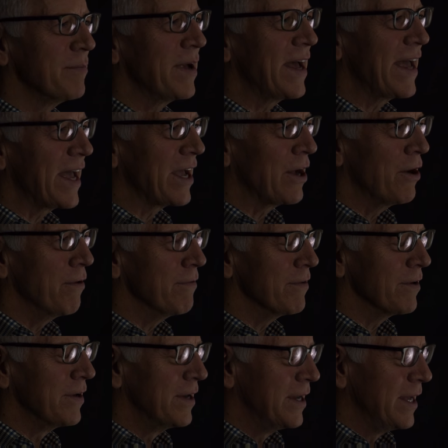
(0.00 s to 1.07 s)
from a
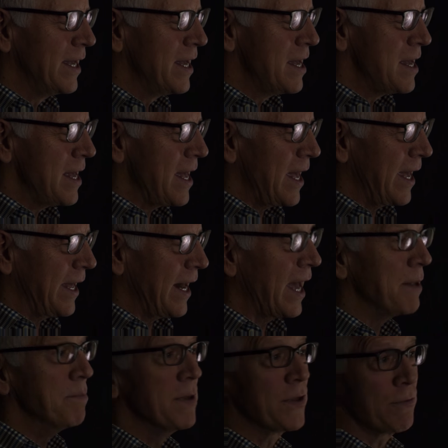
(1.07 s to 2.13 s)
hangover,
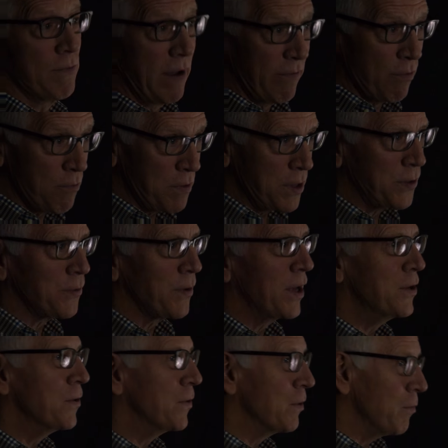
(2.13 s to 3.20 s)
and I had missed revelry,
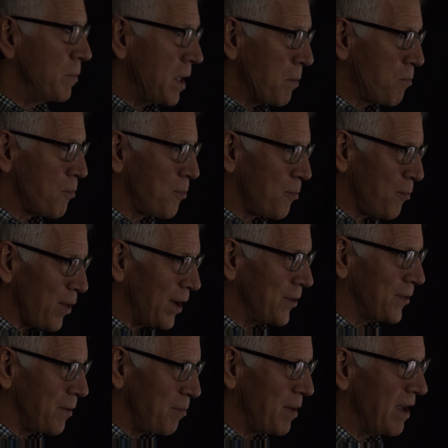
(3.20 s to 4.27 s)
so I knew there'd be a
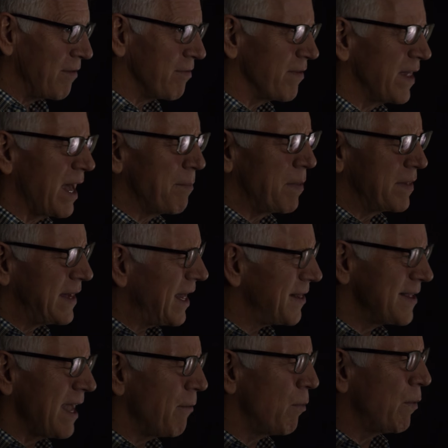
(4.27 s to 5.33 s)
price to pay for that, but
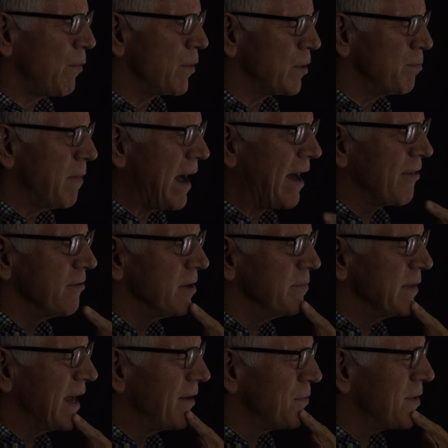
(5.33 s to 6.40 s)
that's not what was
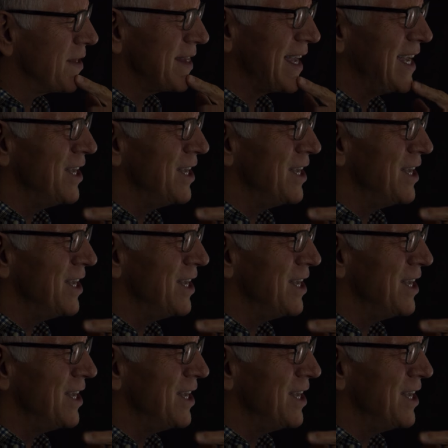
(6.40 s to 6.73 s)
bothering me. I was just